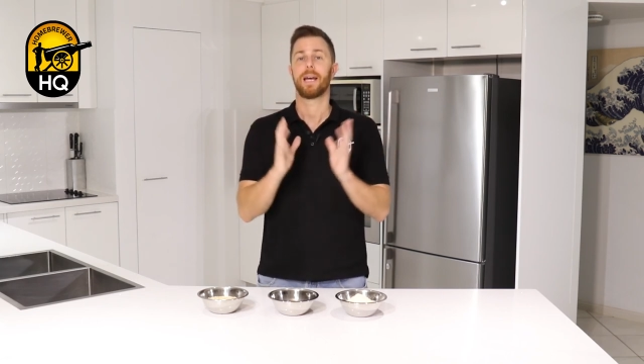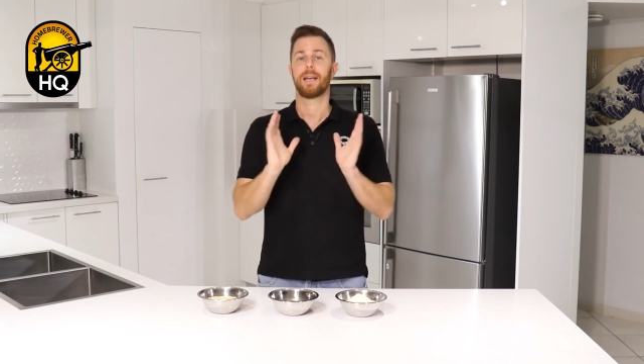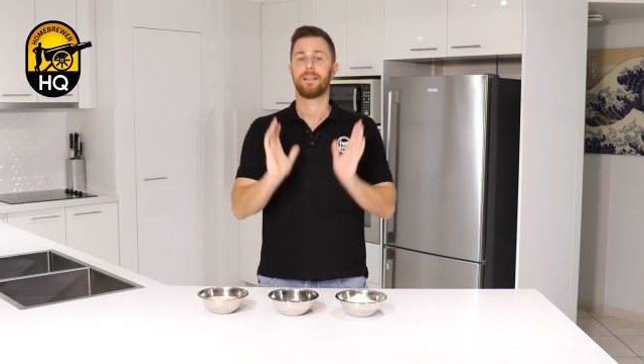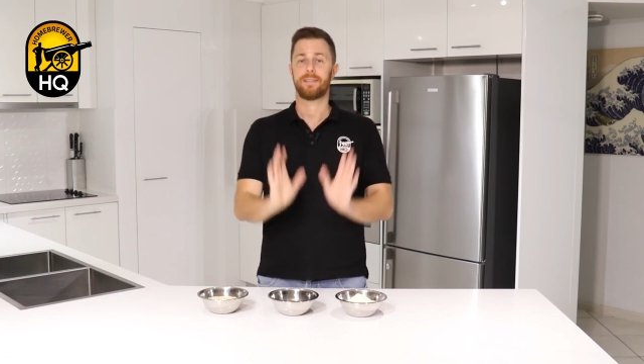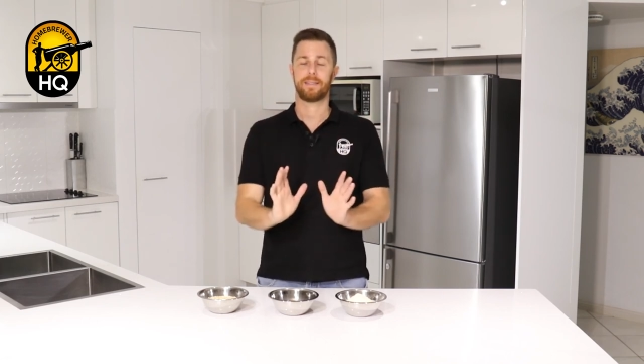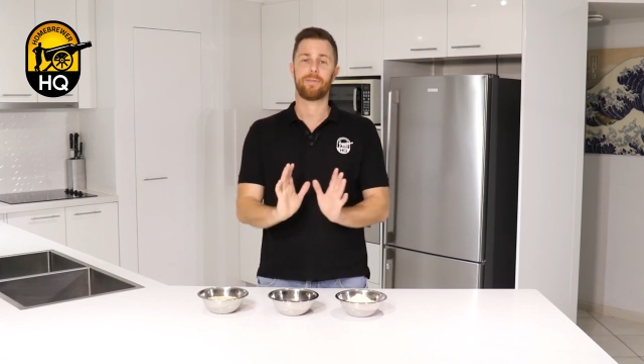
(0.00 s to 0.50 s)

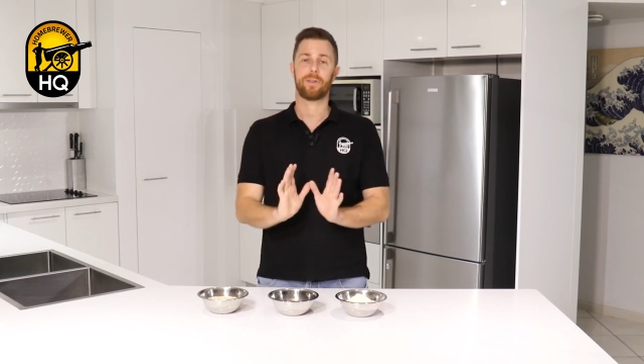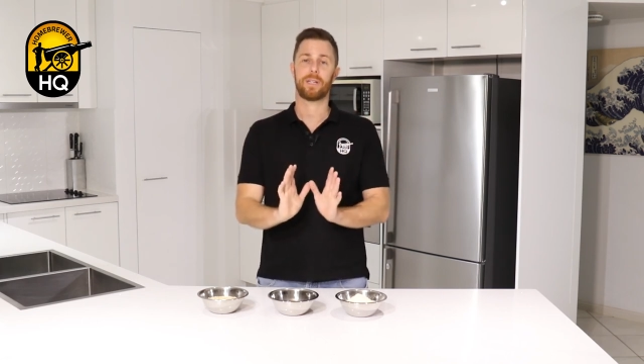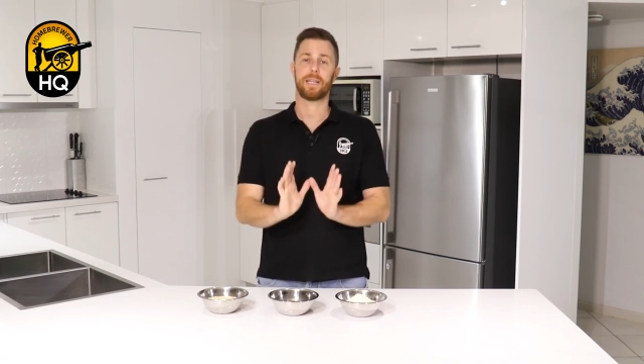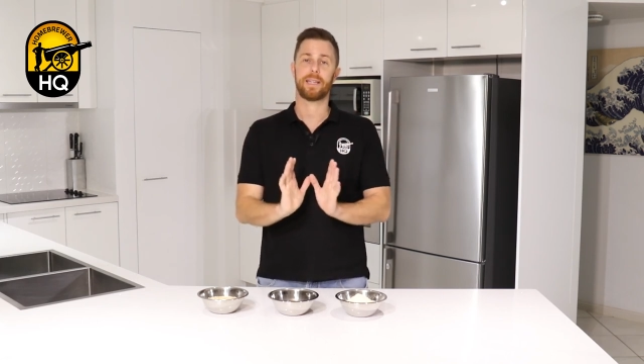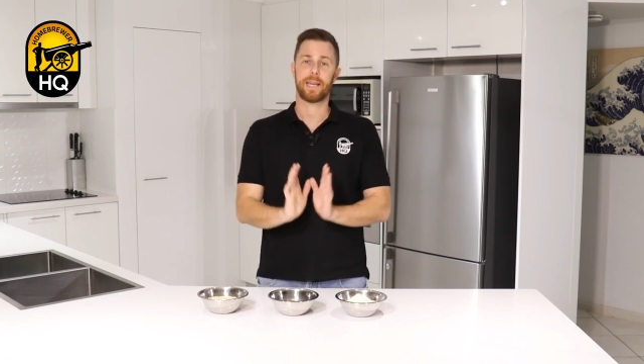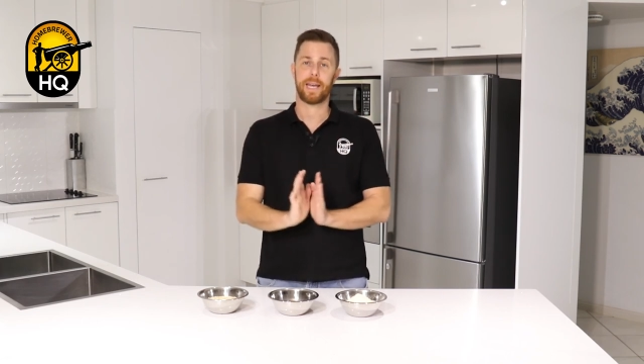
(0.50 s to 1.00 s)
and
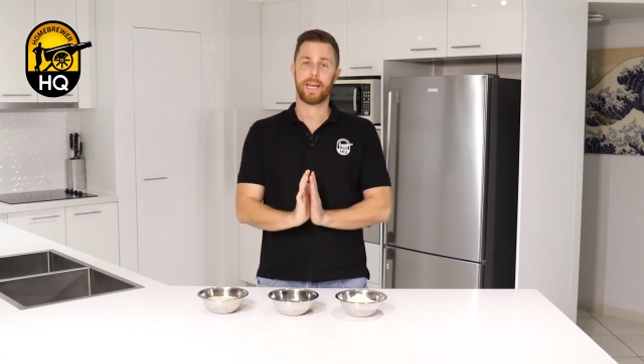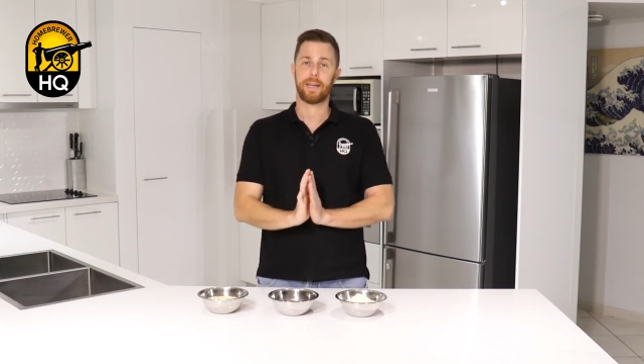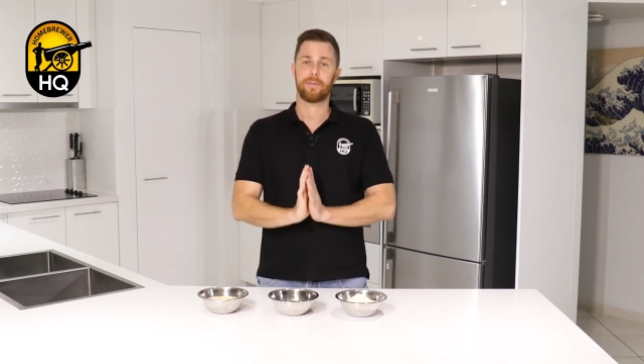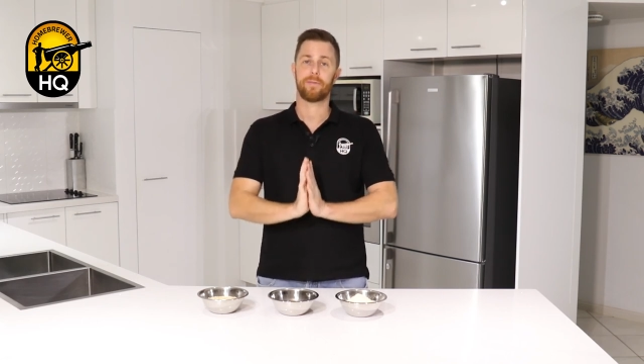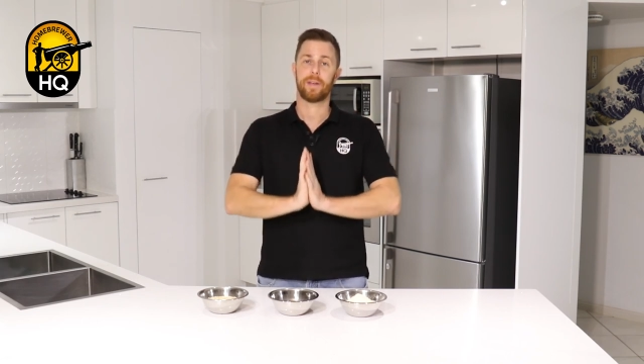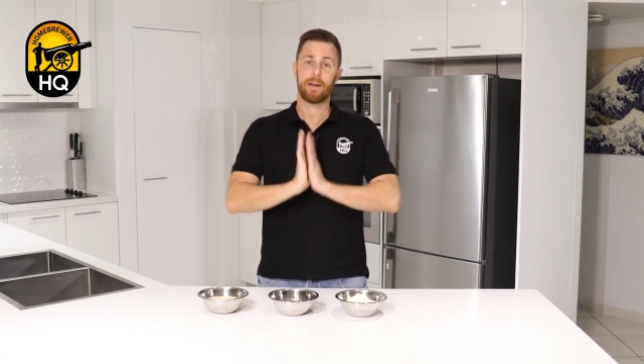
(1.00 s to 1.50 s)
definitely the
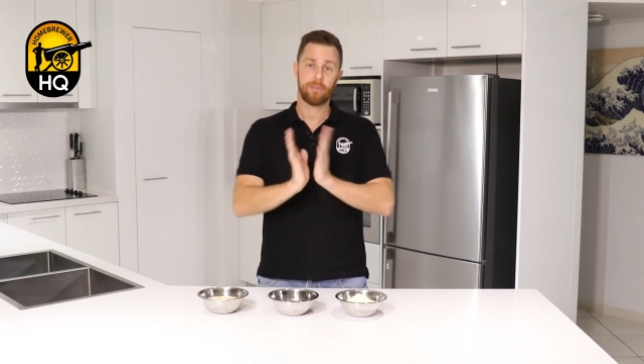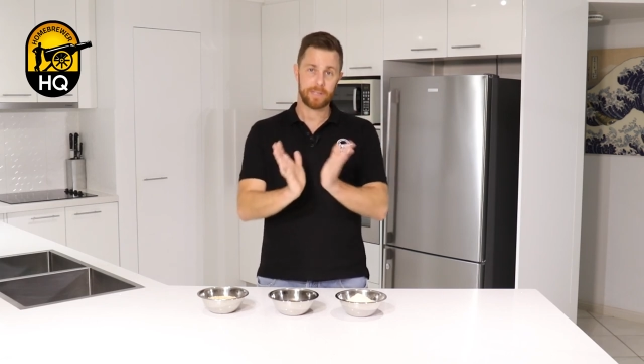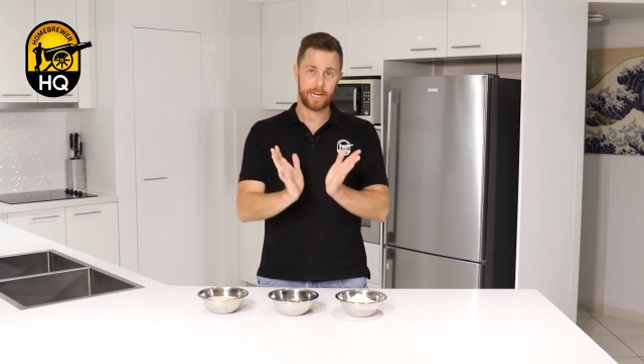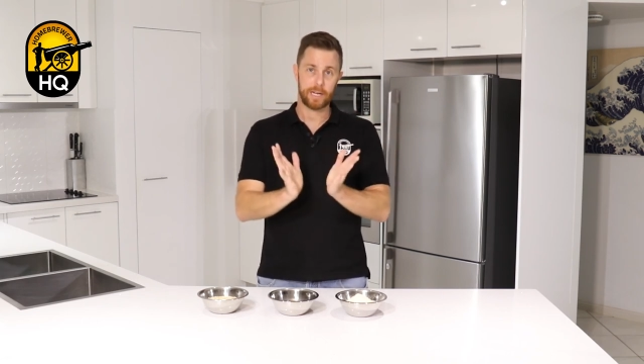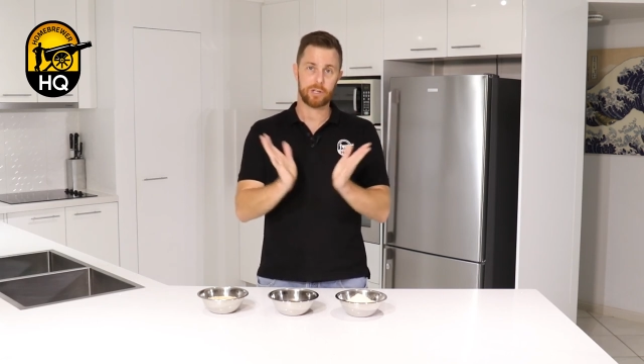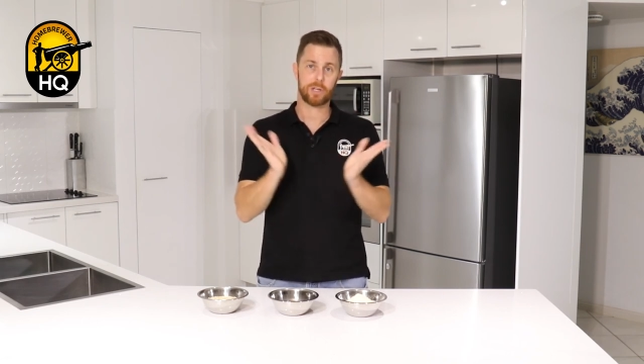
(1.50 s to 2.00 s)
head, head
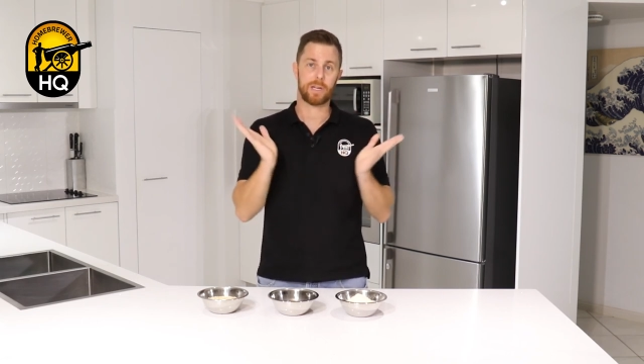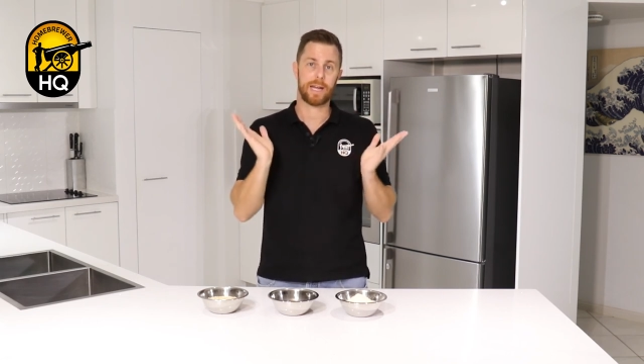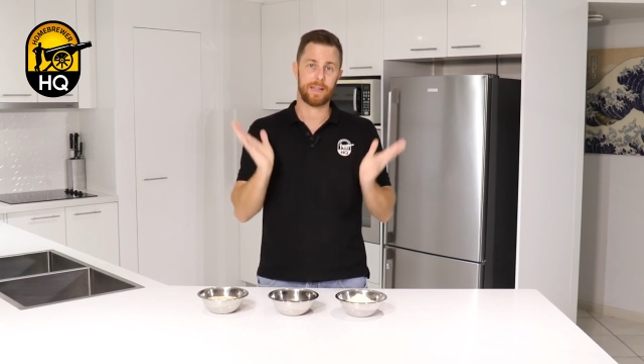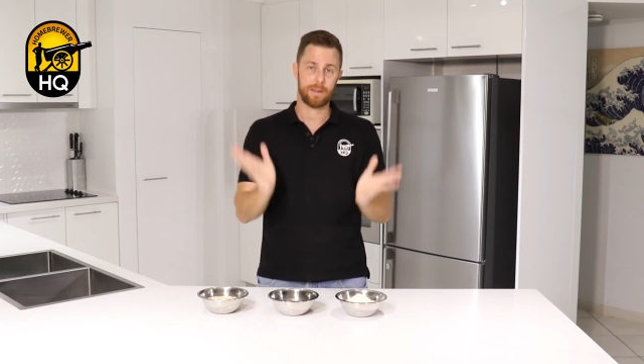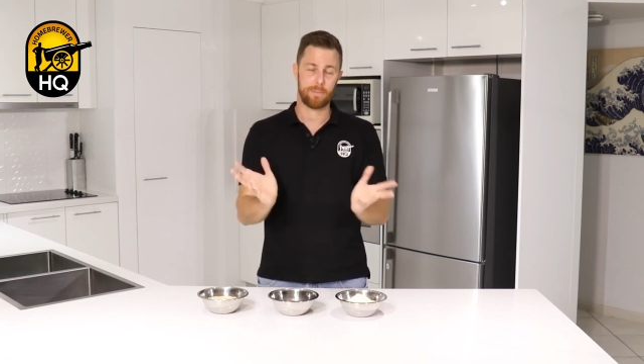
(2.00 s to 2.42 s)
retention and the